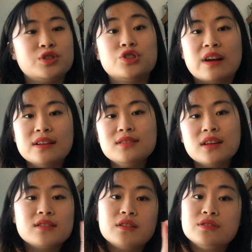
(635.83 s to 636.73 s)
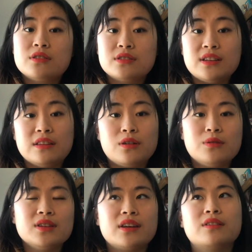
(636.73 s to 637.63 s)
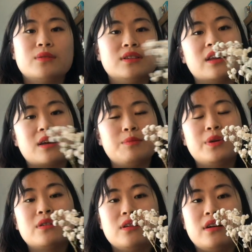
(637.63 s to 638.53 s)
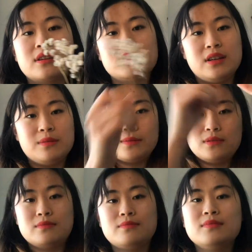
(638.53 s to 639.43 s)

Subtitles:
trends, as long as you understand those, like what is like a periodic table,